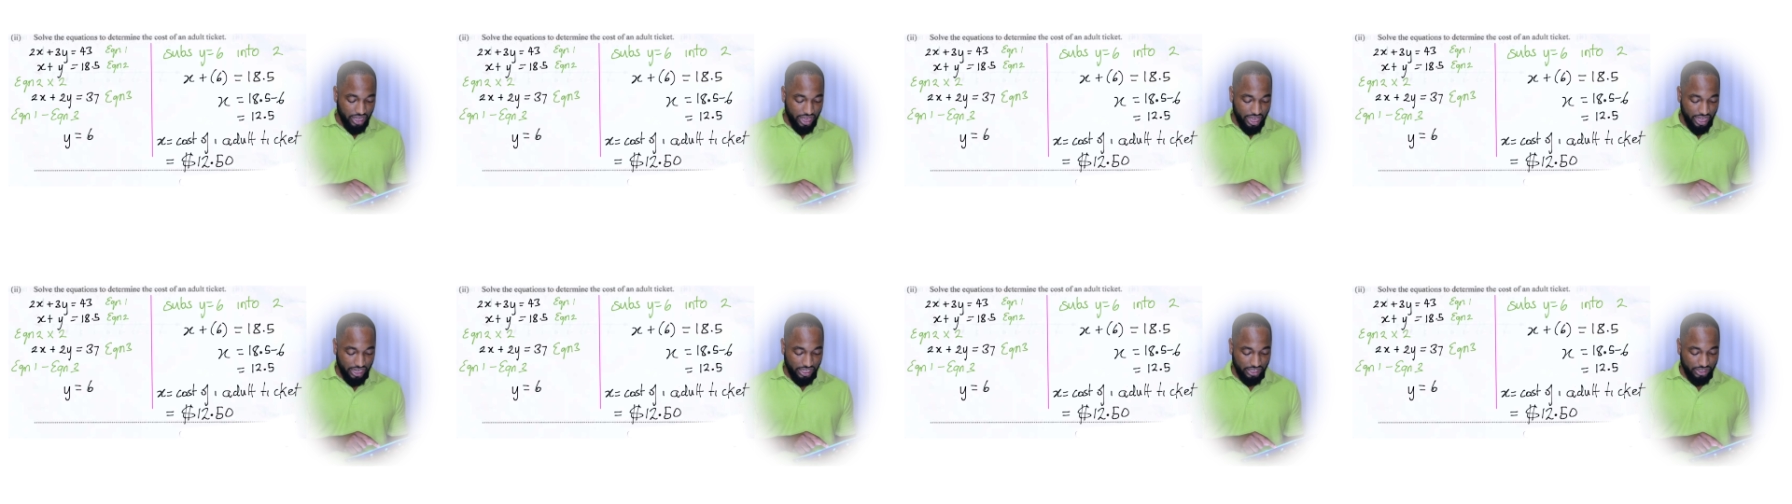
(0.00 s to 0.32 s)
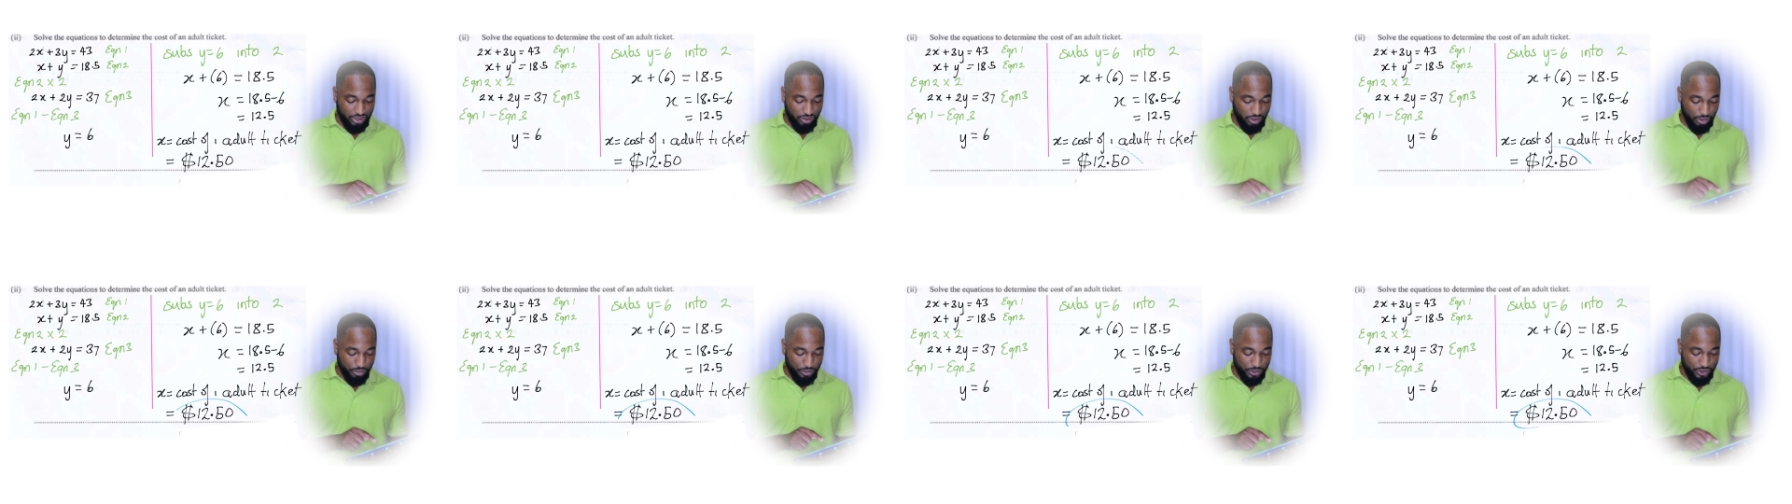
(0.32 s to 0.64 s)

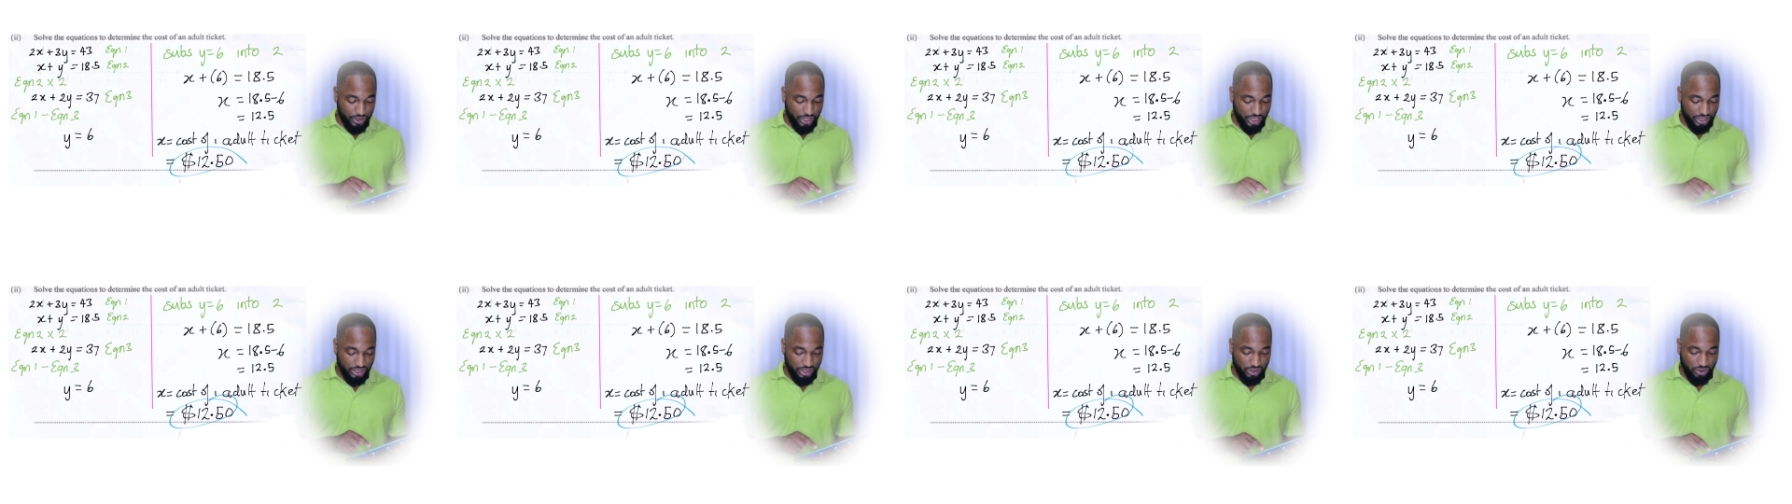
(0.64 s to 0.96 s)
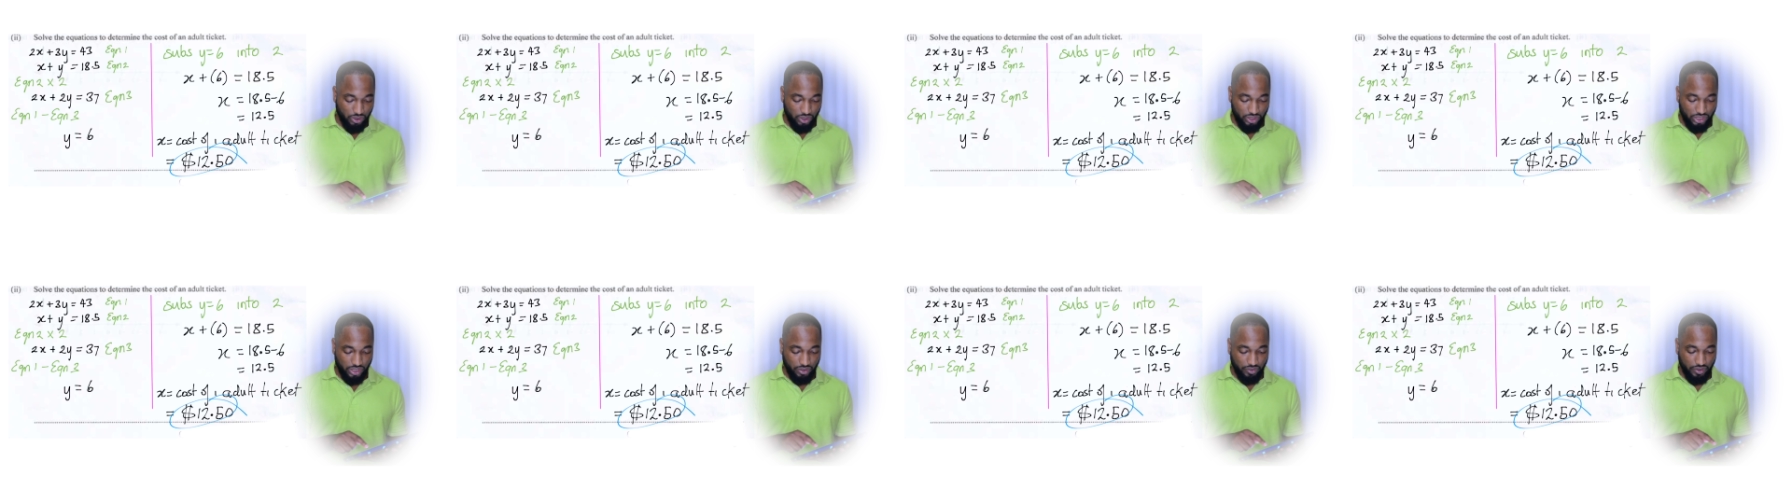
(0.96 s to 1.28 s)
X represents
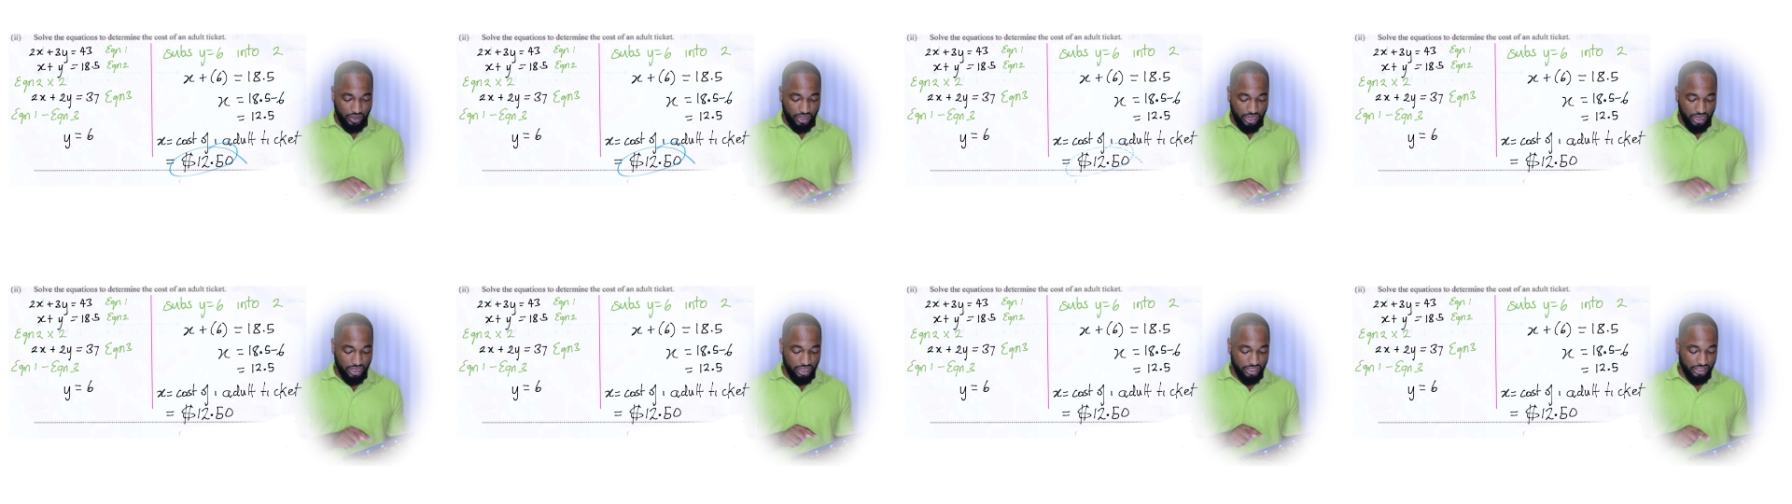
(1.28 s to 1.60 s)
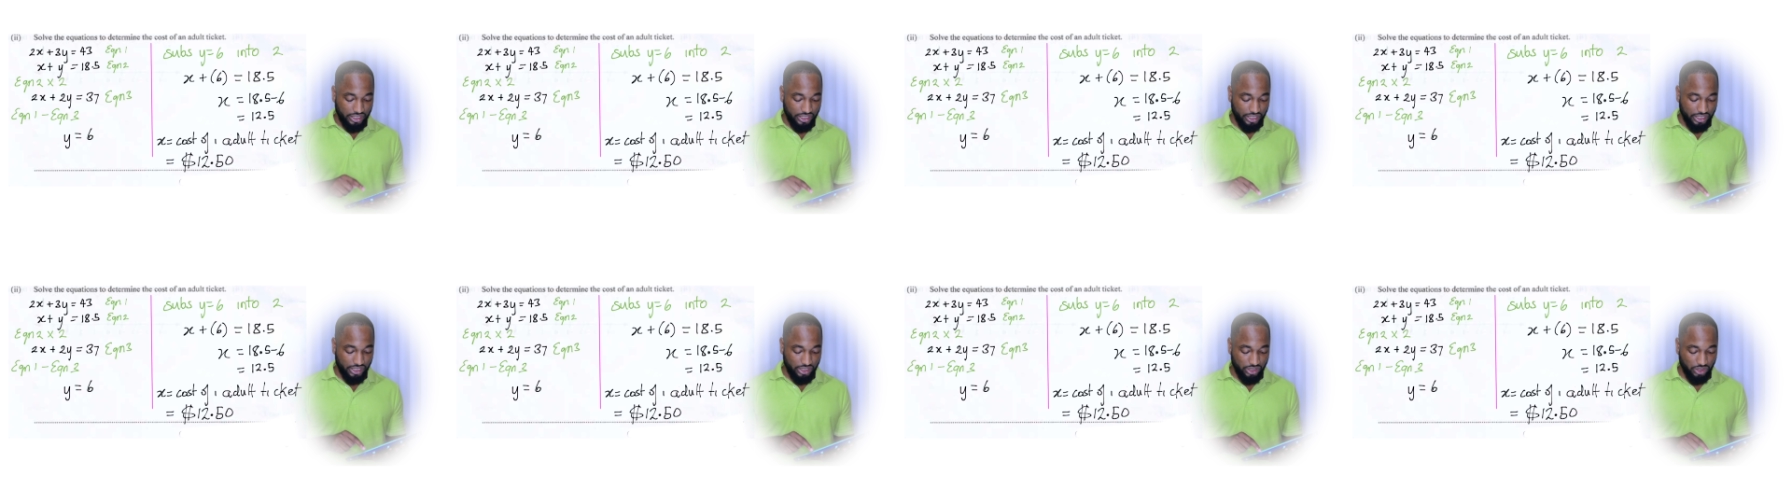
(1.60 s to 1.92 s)
equals of another
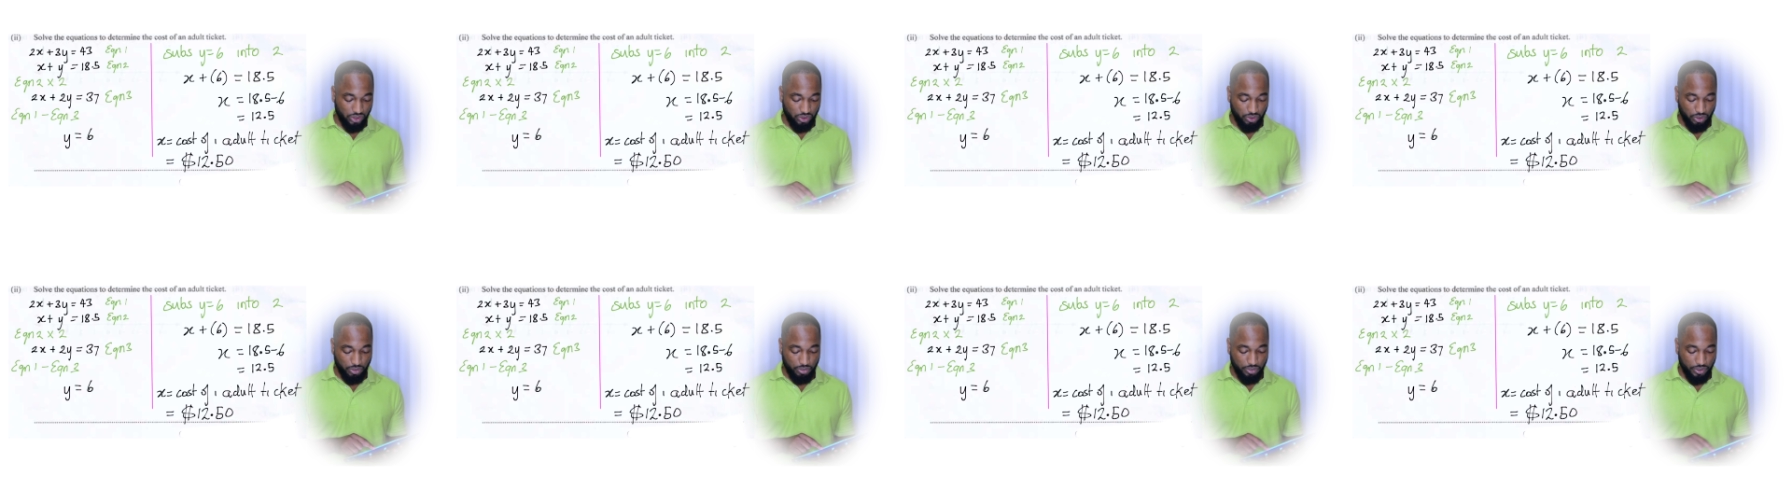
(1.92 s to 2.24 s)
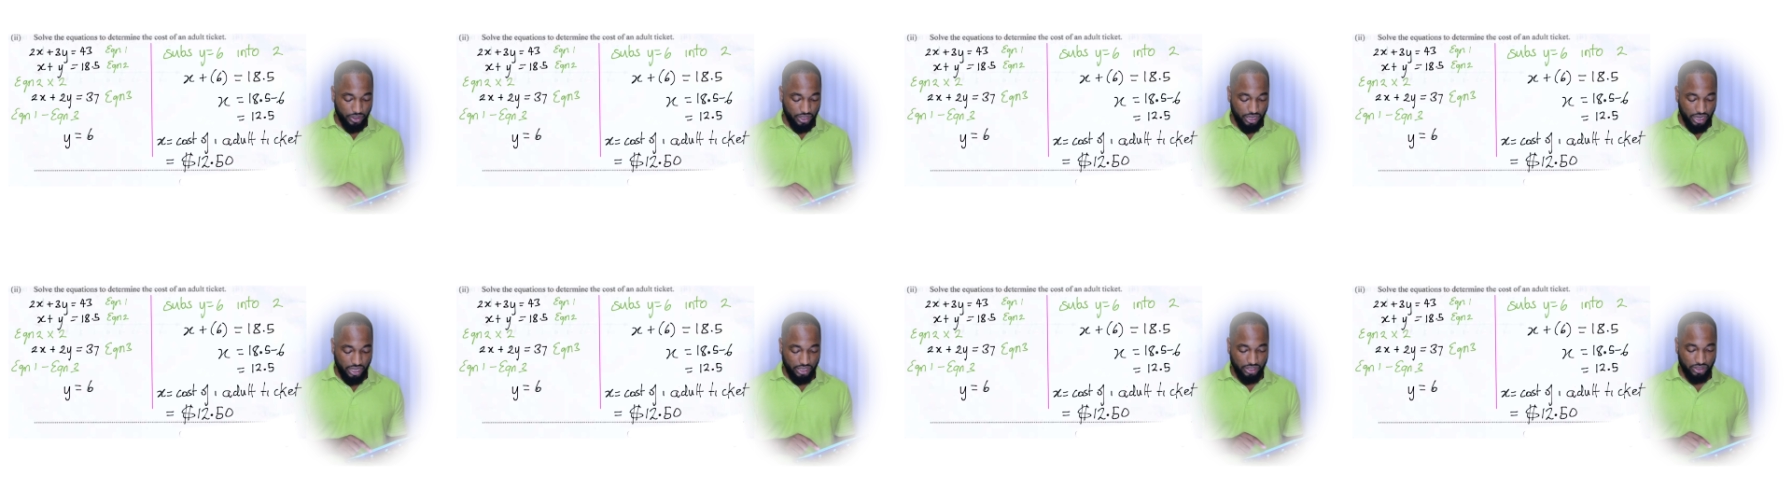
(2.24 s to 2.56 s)
ticket, so we
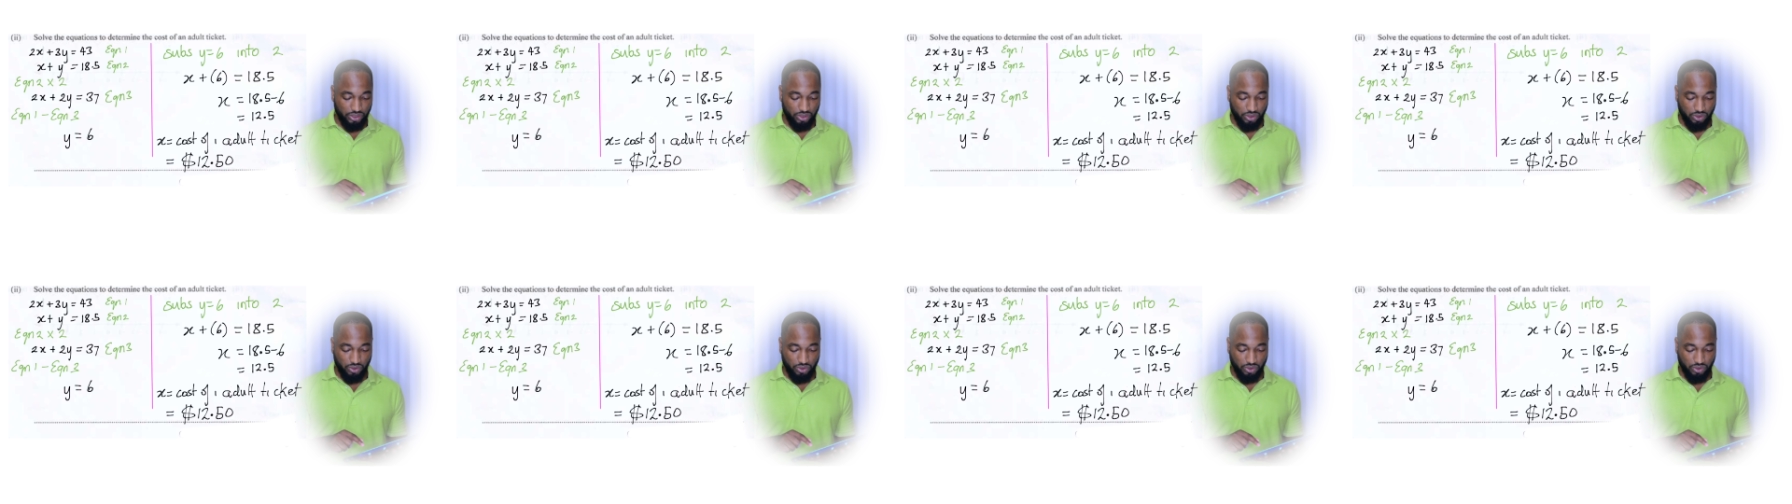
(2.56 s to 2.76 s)
put that.